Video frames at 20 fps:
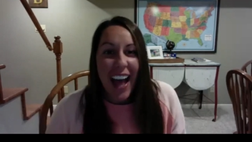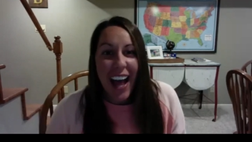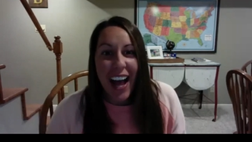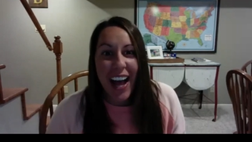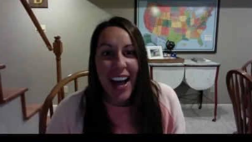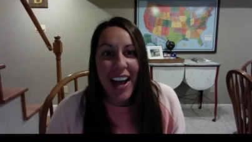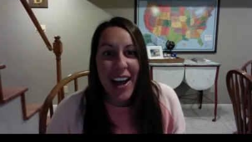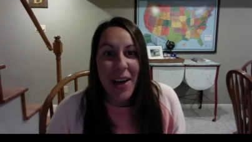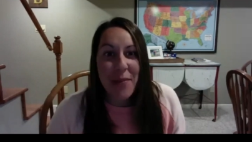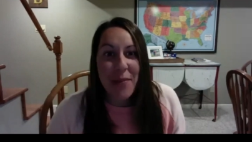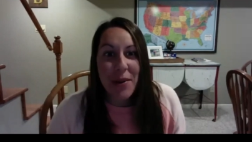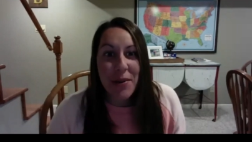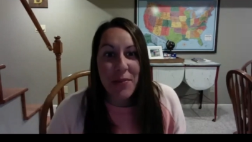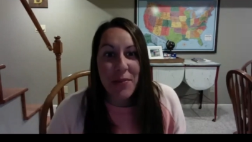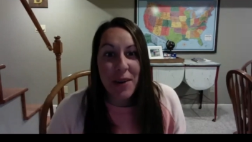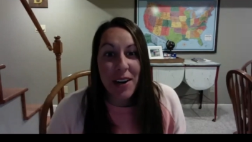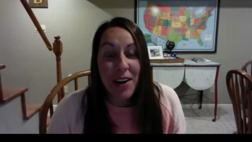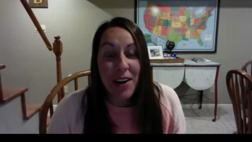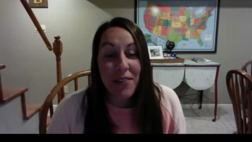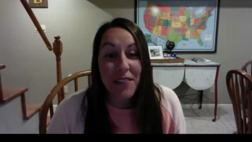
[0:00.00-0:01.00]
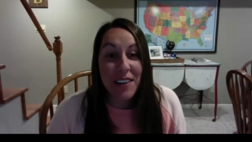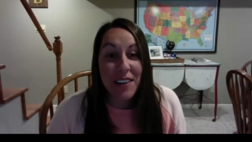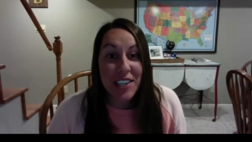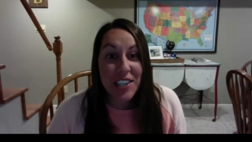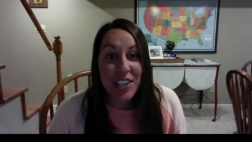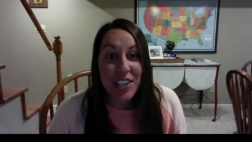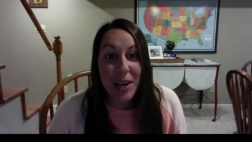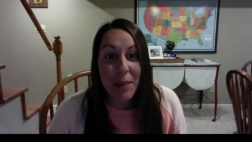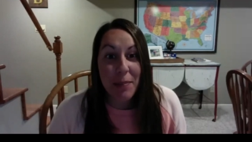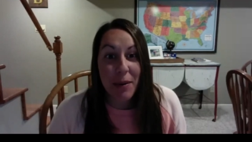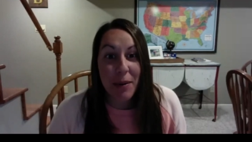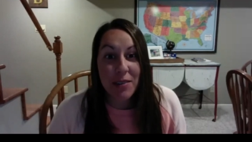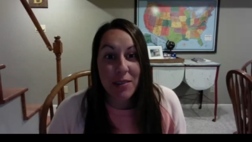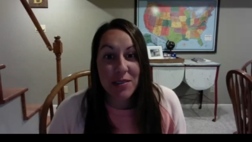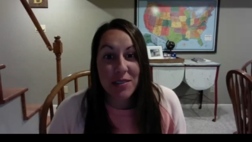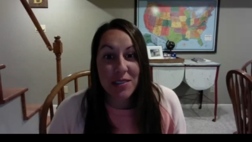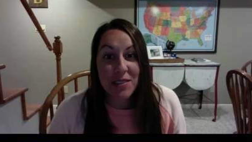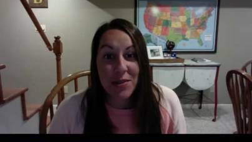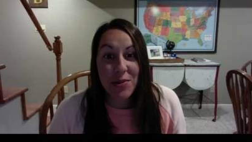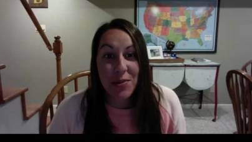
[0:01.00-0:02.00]
Um, we are finishing up our
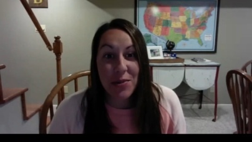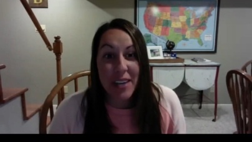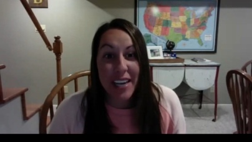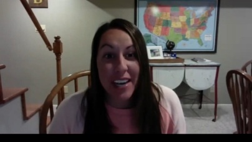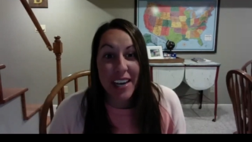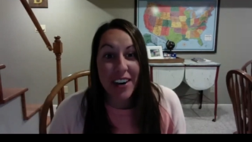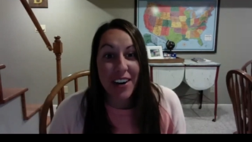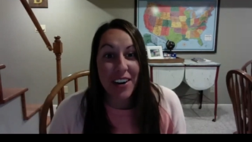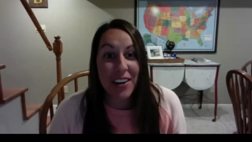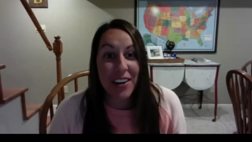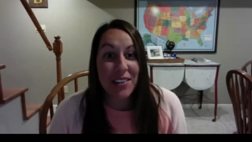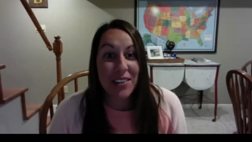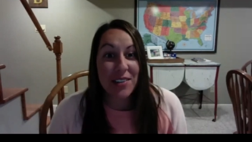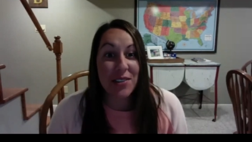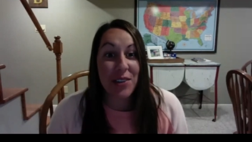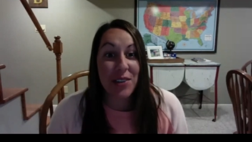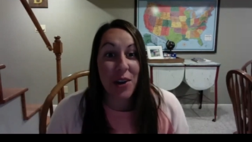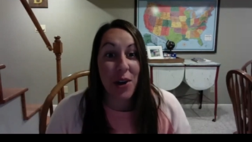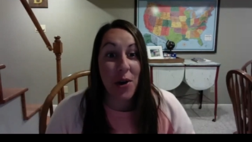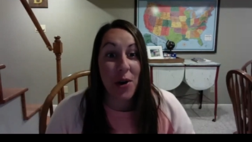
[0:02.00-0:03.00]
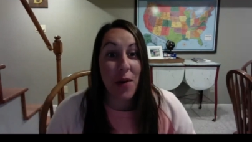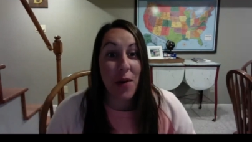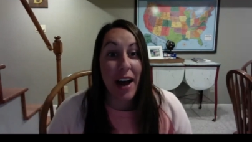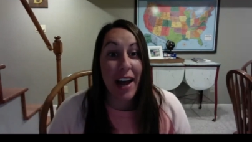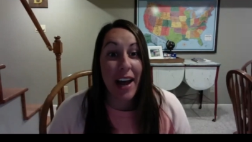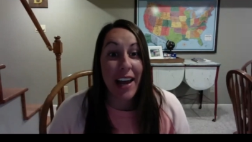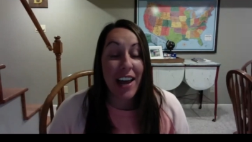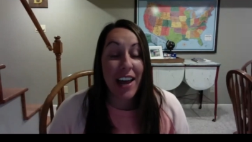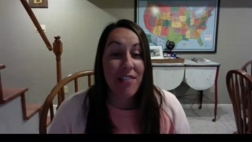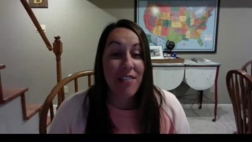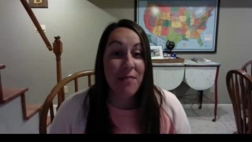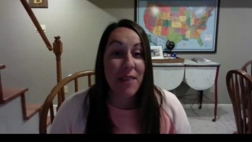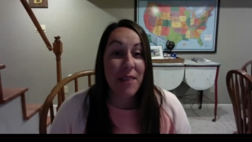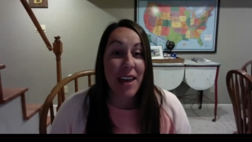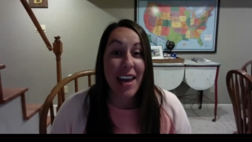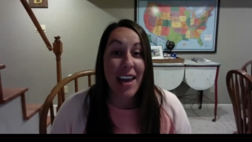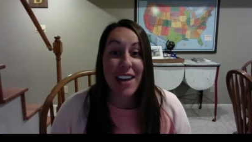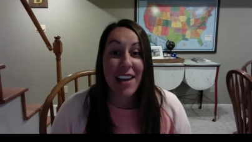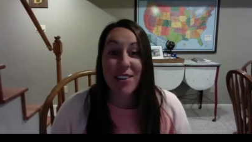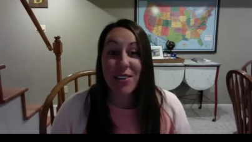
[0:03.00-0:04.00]
school year, so I have
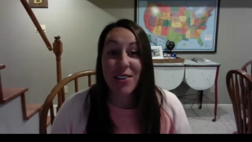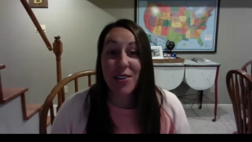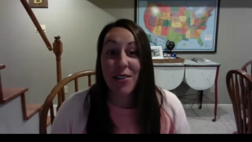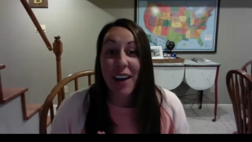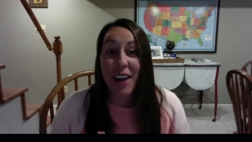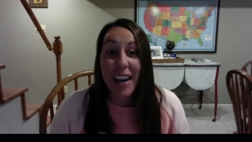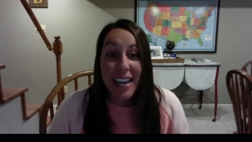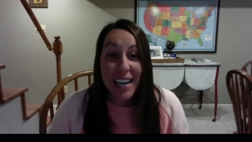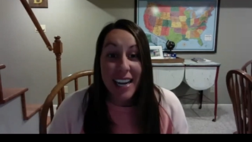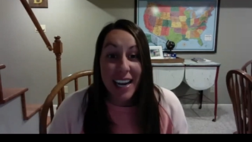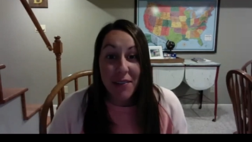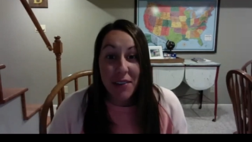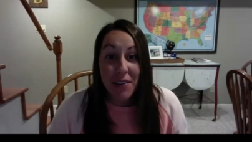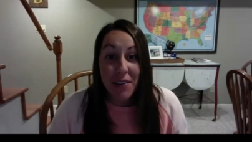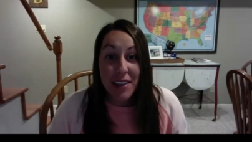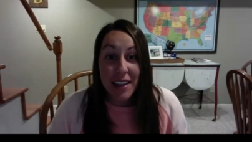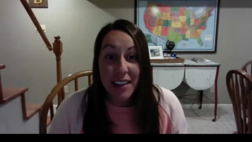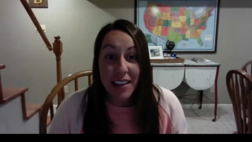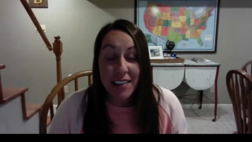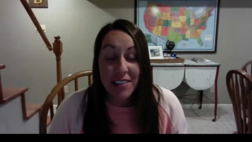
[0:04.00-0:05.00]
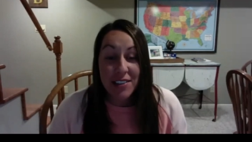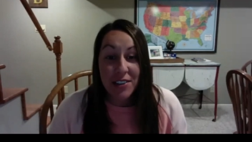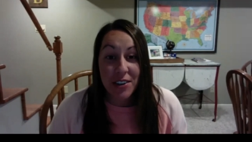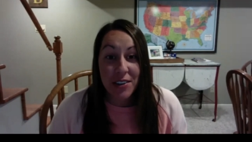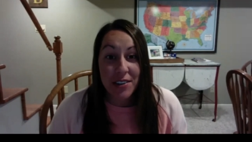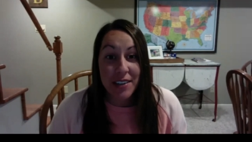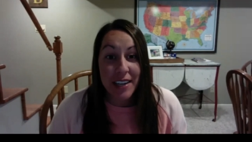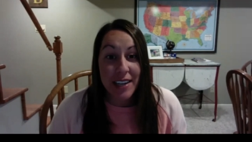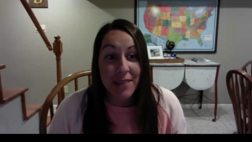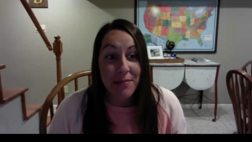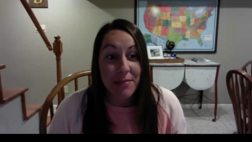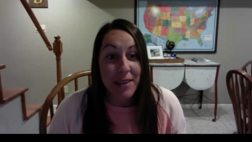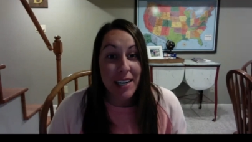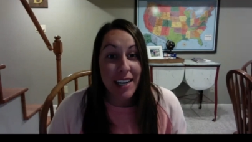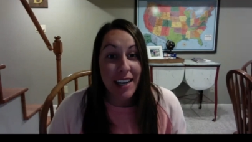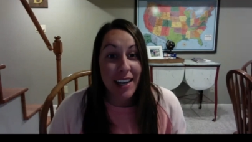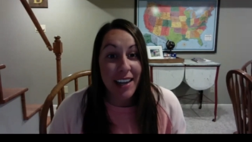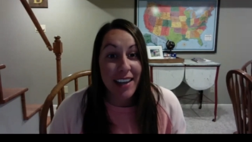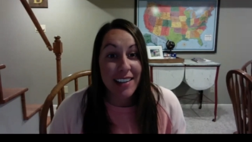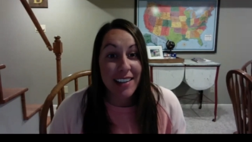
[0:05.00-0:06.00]
been grading everything that's turned in
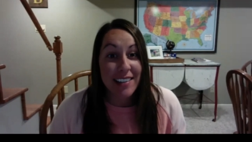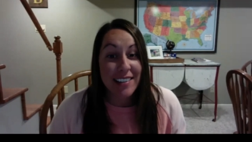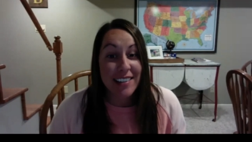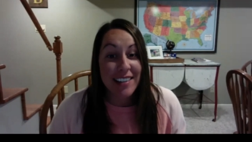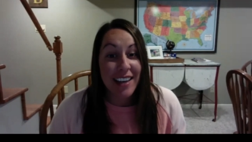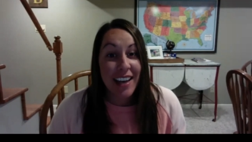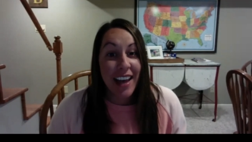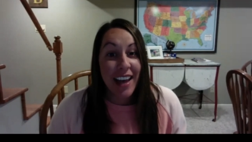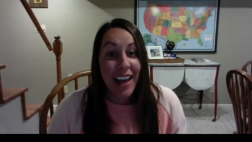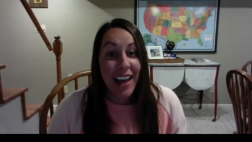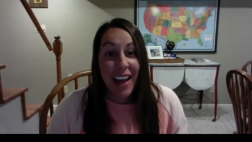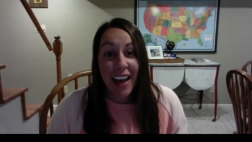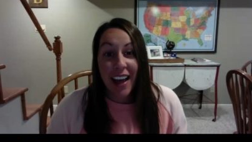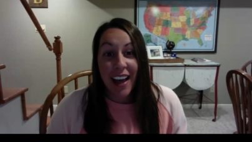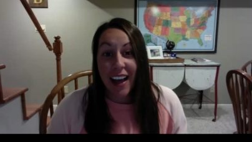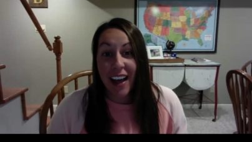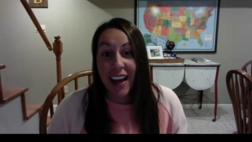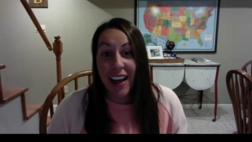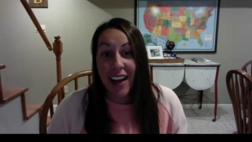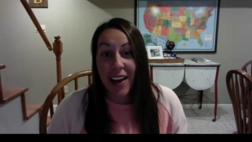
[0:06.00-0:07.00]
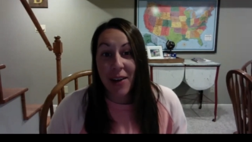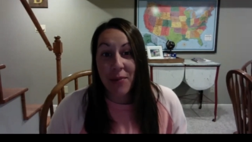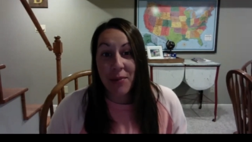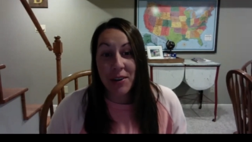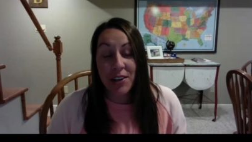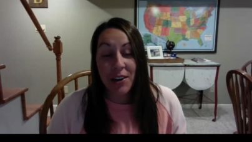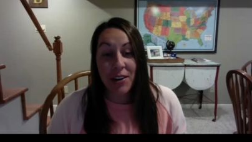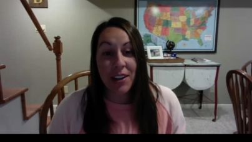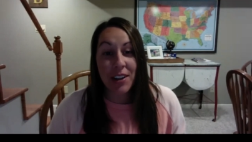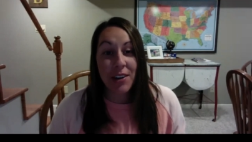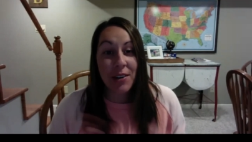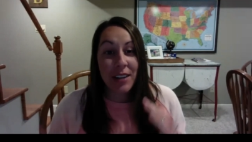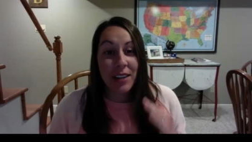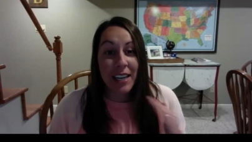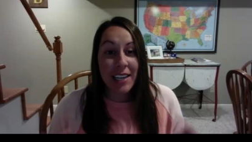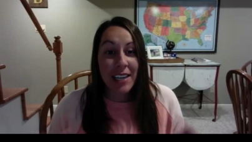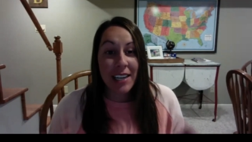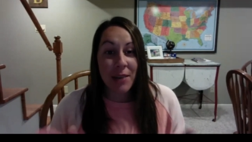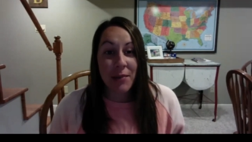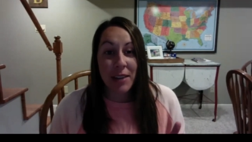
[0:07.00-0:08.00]
because uh, when you're a little
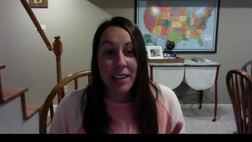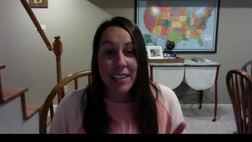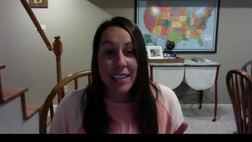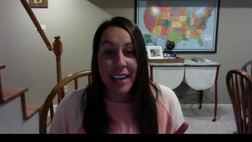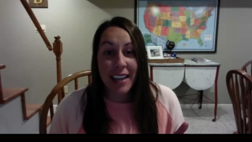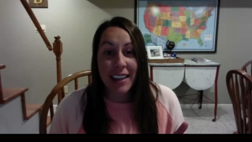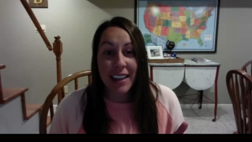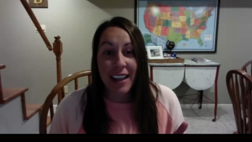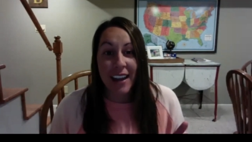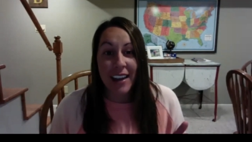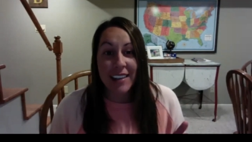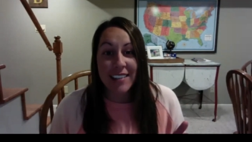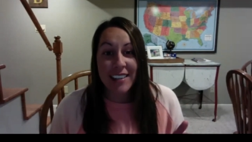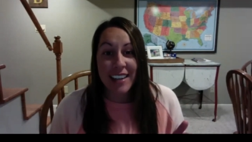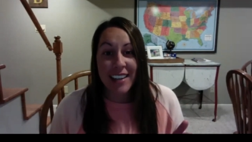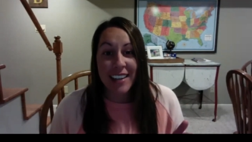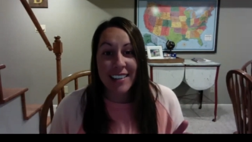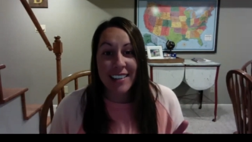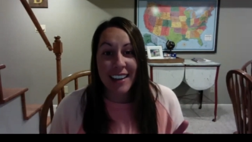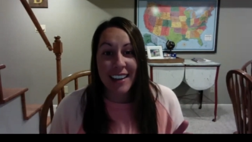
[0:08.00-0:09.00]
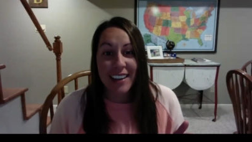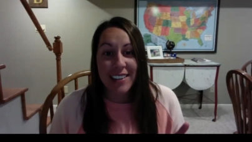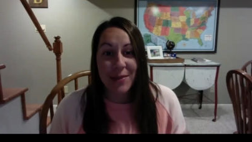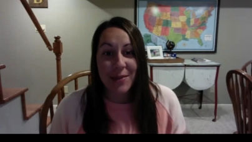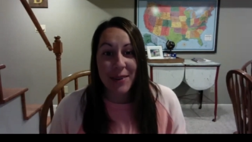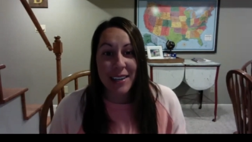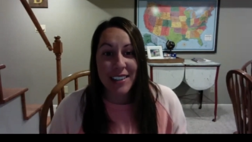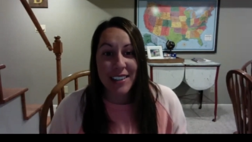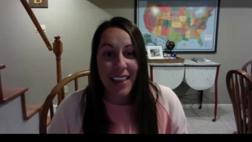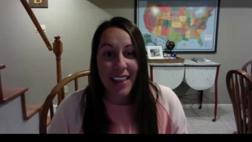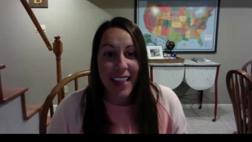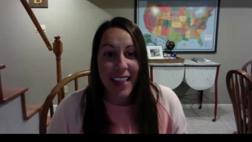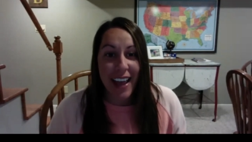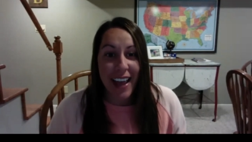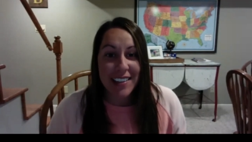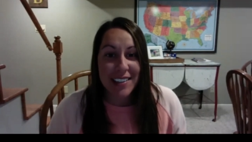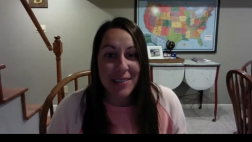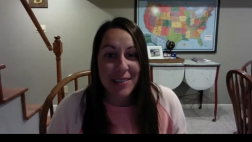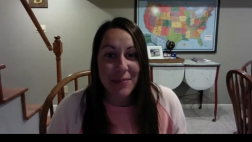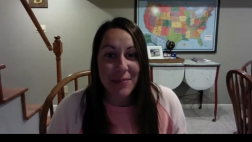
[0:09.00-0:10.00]
lenient with deadlines, kids like to wait till the
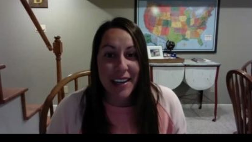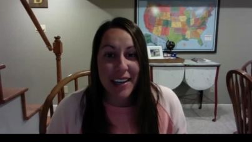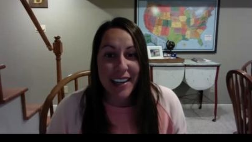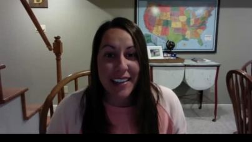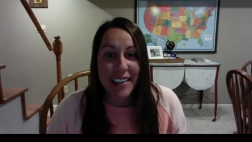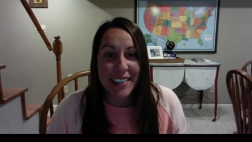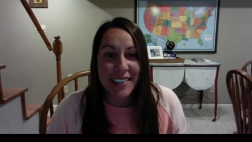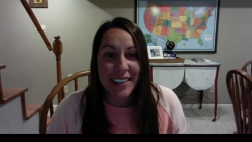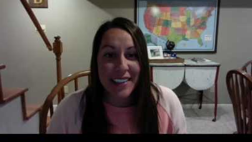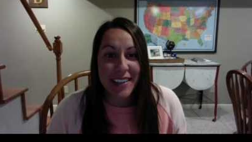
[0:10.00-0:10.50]
last minute.